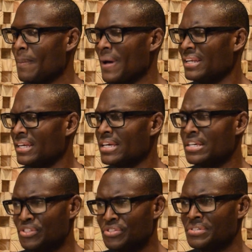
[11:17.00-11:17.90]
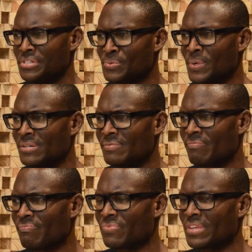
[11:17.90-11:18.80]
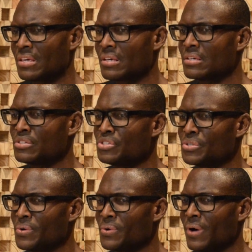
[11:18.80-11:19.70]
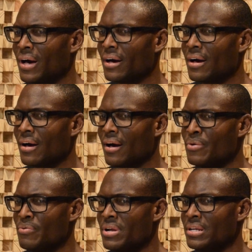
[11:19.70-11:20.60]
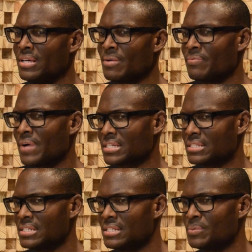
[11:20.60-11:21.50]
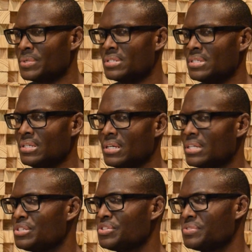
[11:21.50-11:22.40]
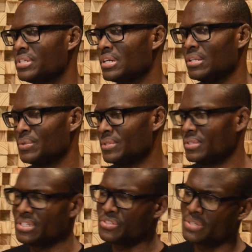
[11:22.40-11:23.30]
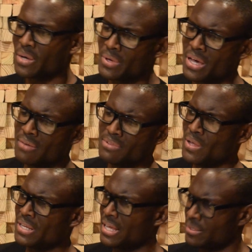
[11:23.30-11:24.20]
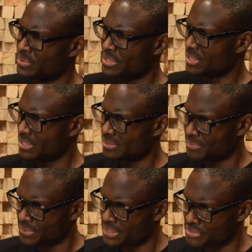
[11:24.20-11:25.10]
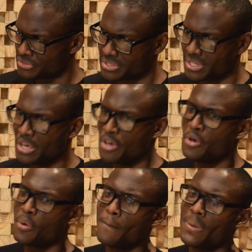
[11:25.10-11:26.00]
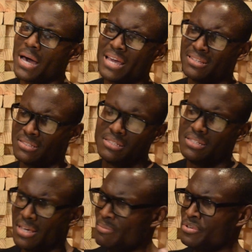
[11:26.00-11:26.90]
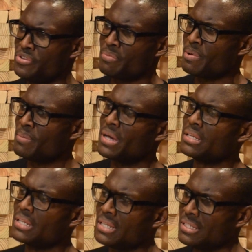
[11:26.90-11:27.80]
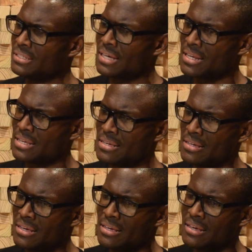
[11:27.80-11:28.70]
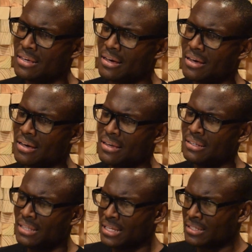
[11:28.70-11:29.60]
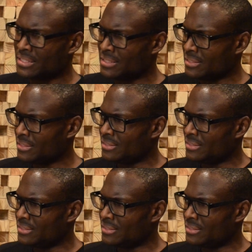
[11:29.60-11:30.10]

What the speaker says: I like history as well. So I really am fascinated with the history, the colonial history that we have. Not that it was a good history, but I can see the imagery in my mind, and I like the